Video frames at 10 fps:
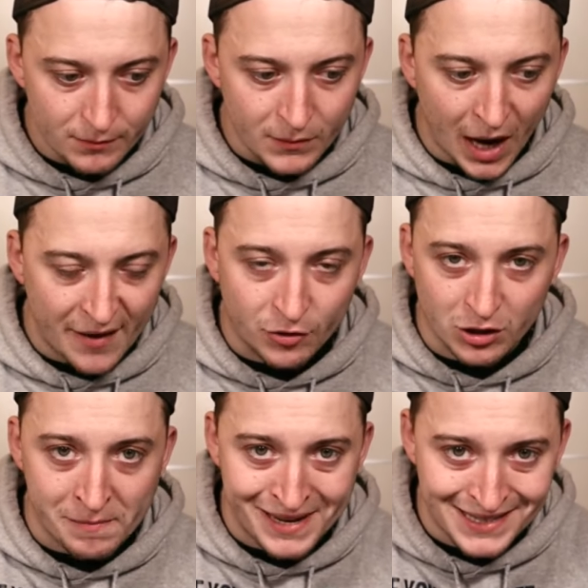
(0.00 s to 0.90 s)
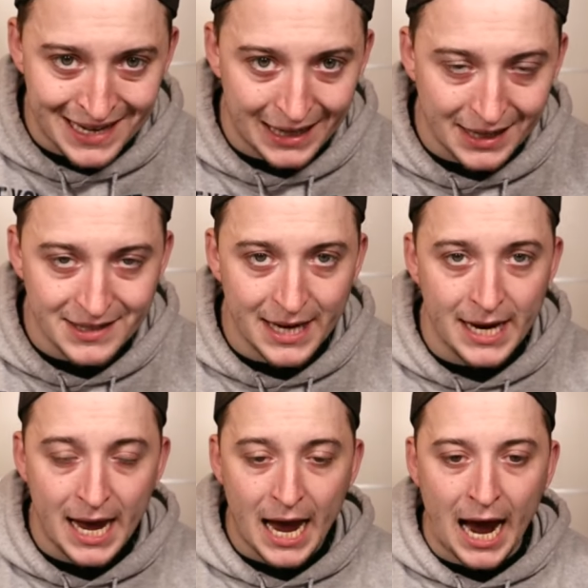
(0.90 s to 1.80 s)
have got the
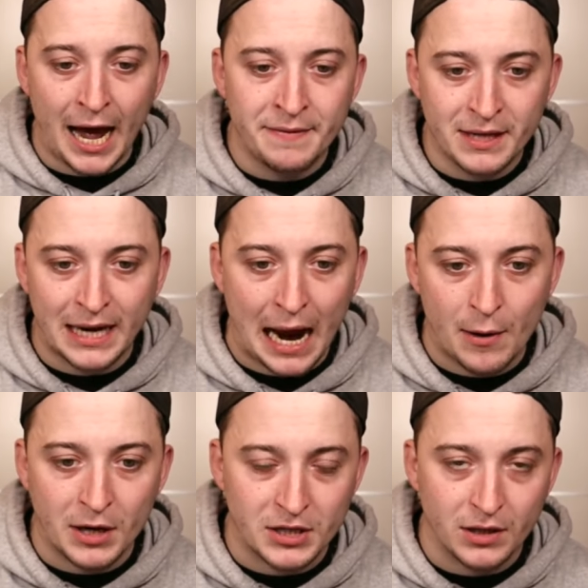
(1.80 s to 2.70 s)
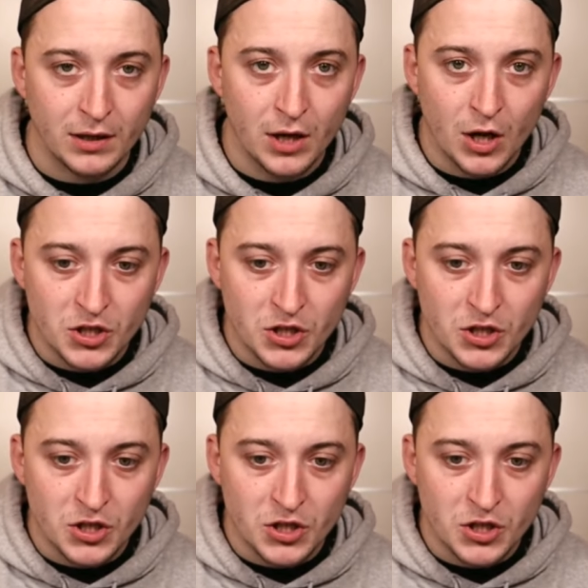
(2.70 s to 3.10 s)
mentality and the character